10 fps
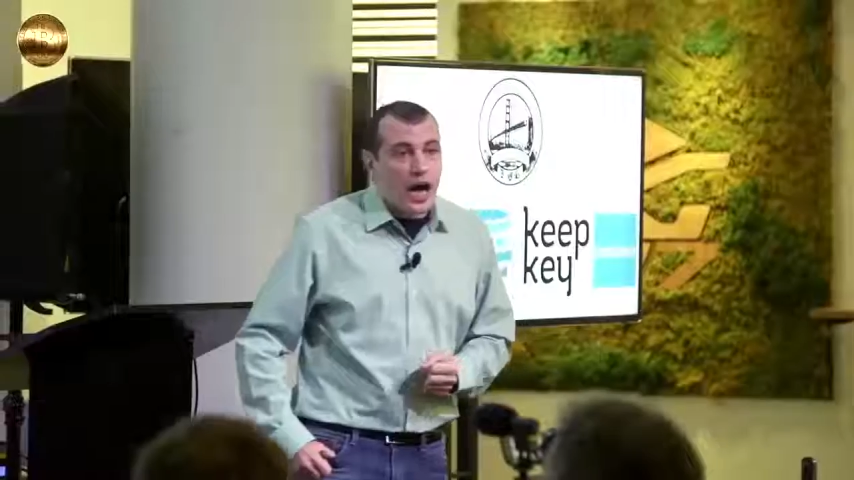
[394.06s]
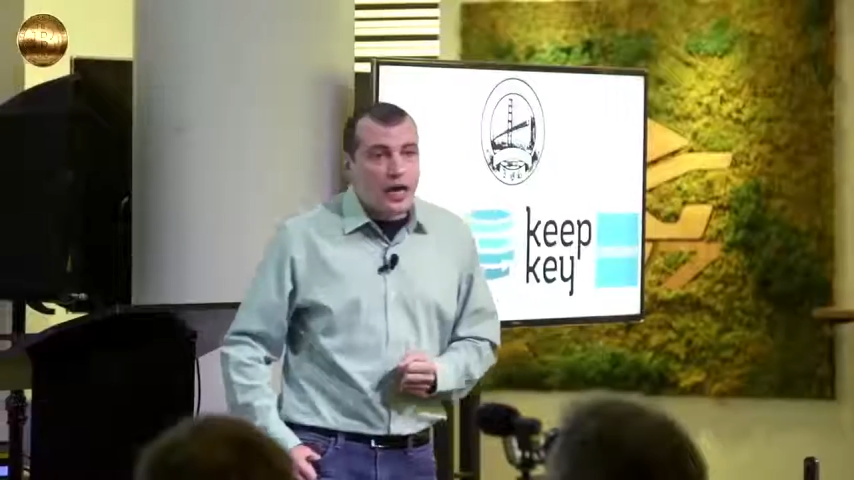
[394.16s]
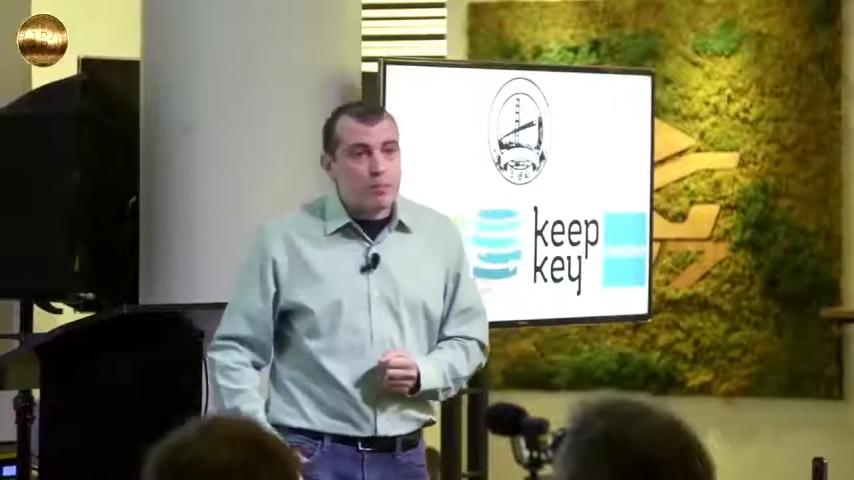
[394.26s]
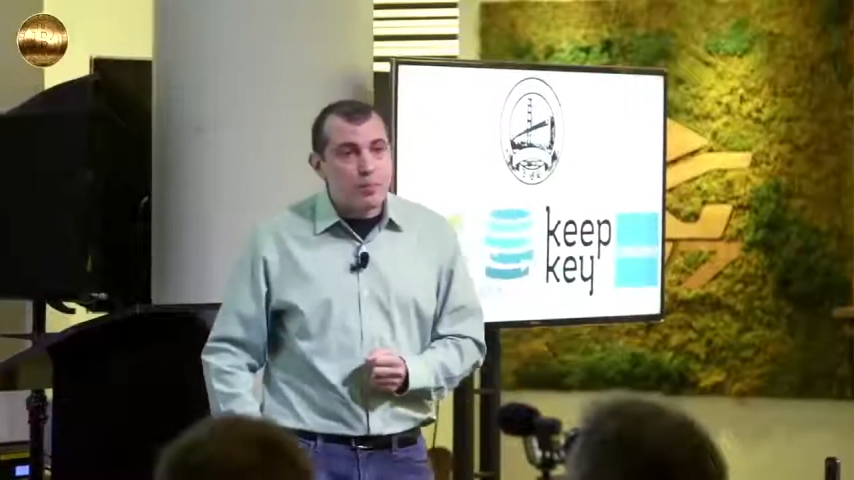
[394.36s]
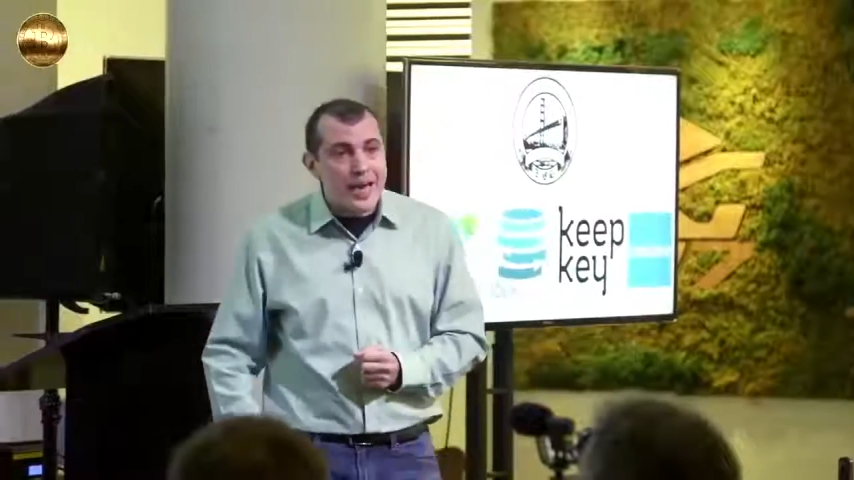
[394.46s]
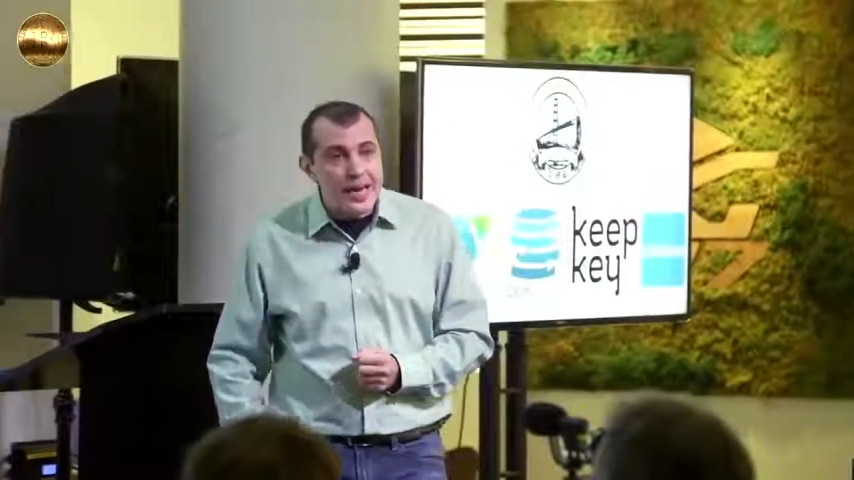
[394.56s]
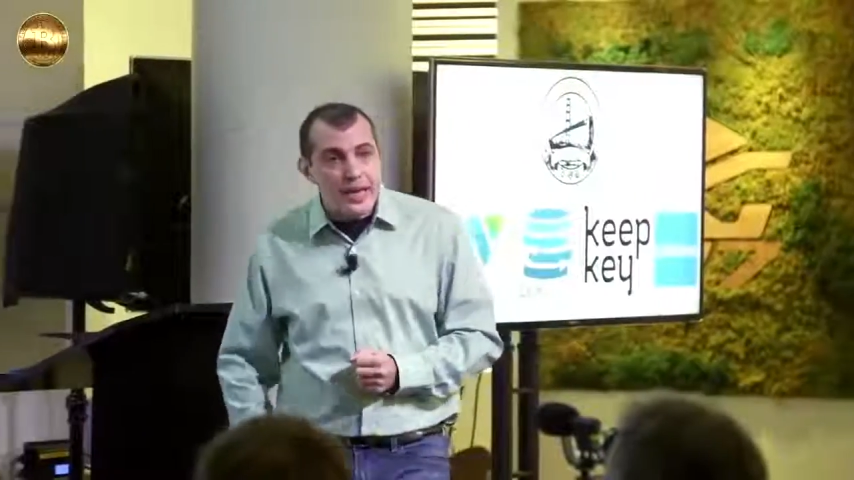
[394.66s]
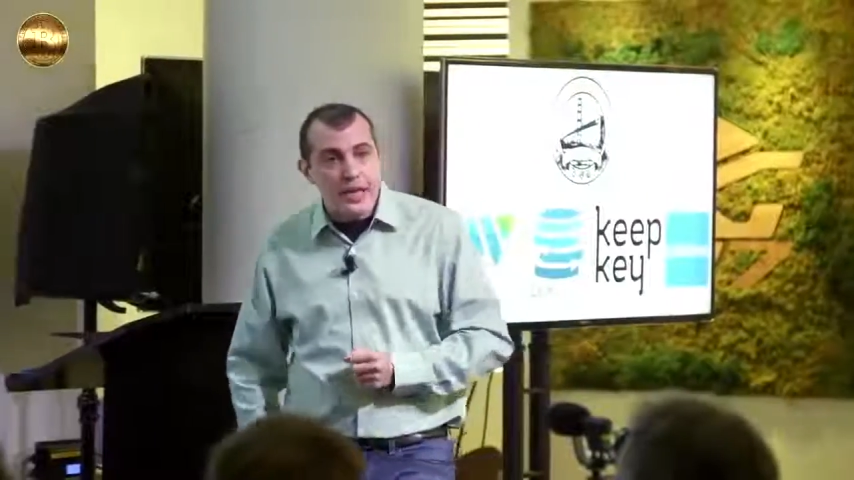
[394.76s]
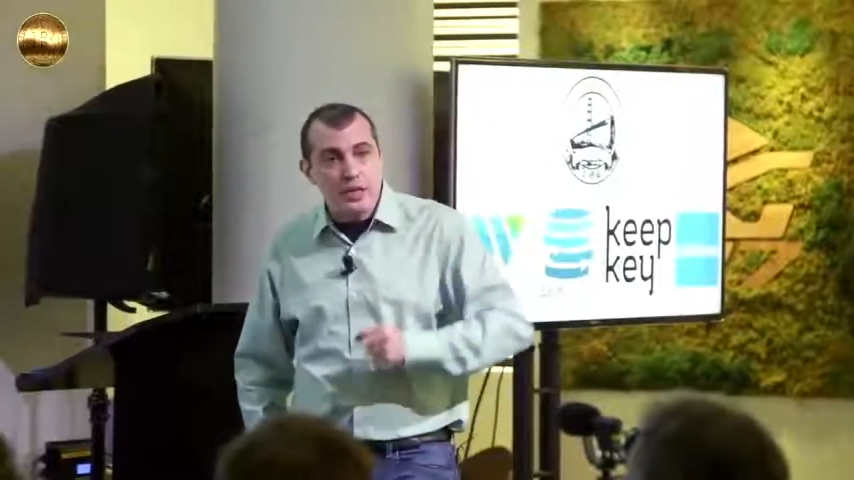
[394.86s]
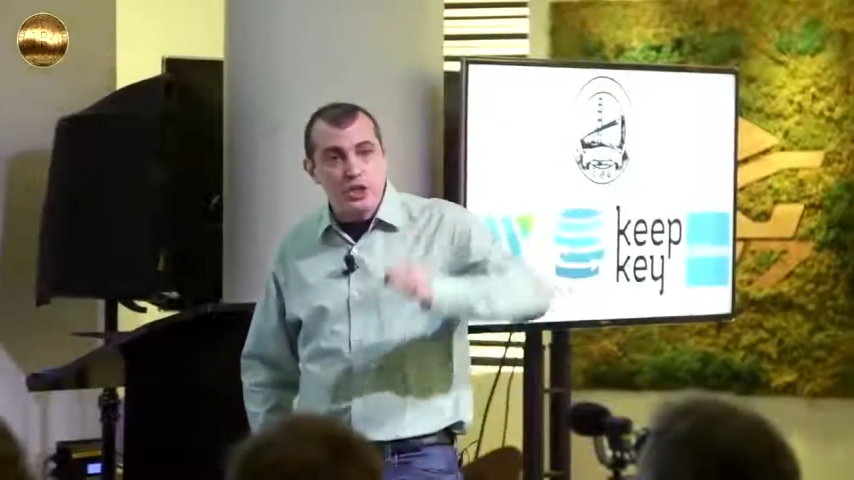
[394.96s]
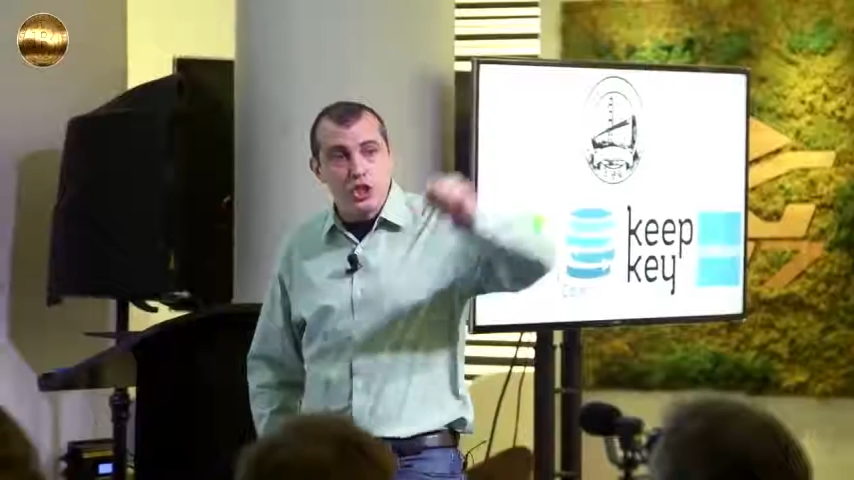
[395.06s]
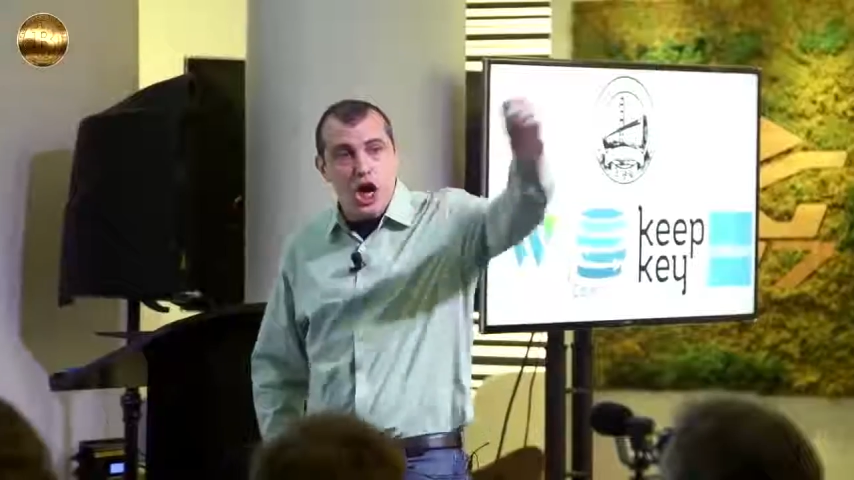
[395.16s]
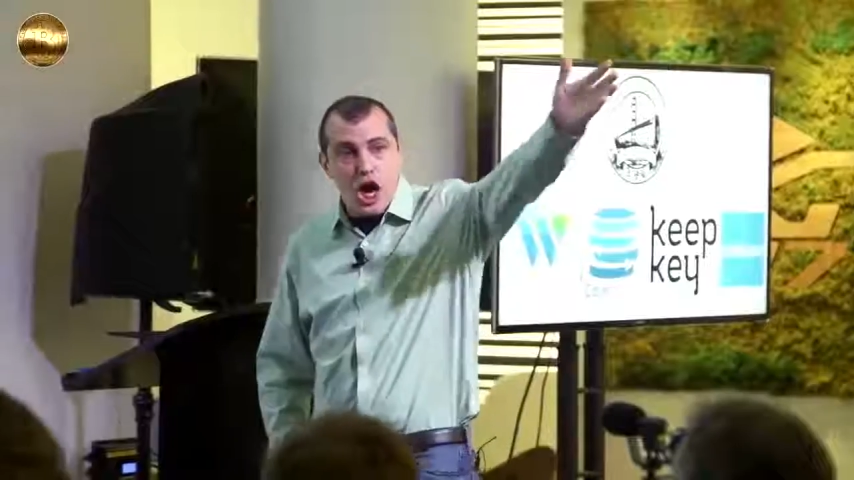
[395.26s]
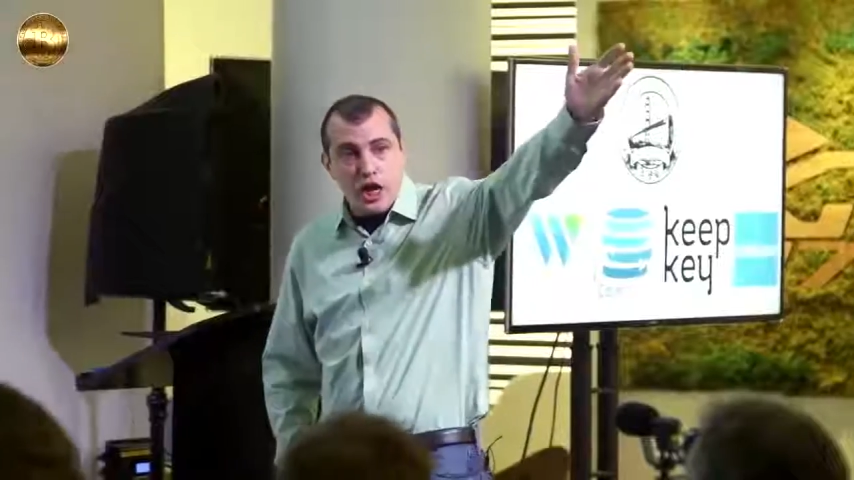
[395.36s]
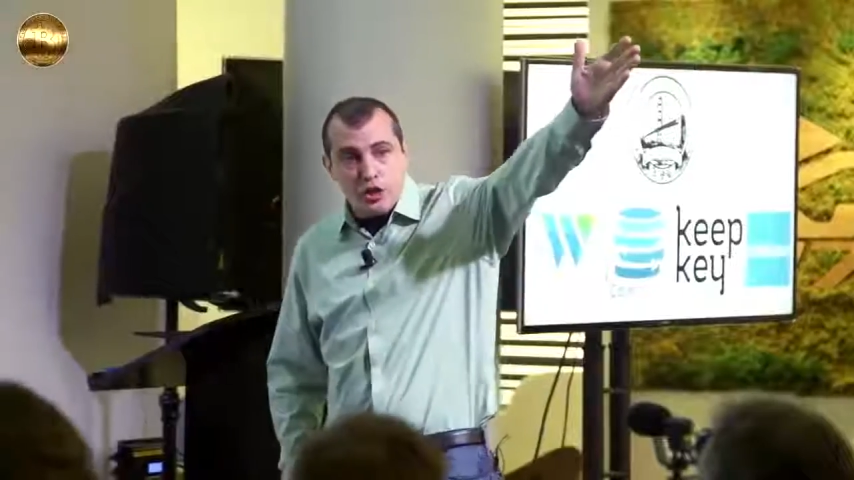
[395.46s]
I'm paying
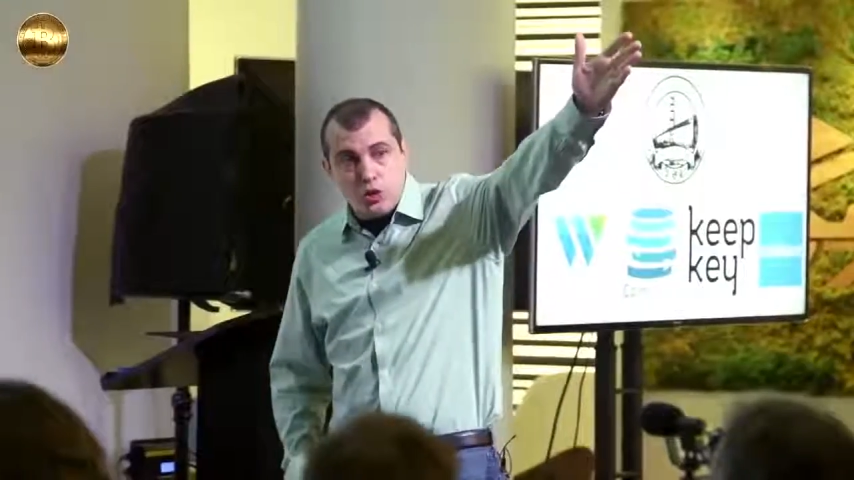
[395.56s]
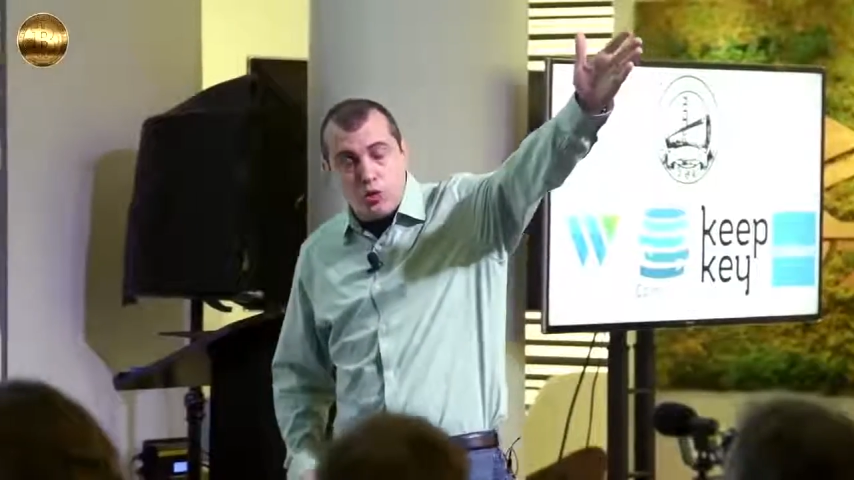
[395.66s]
John,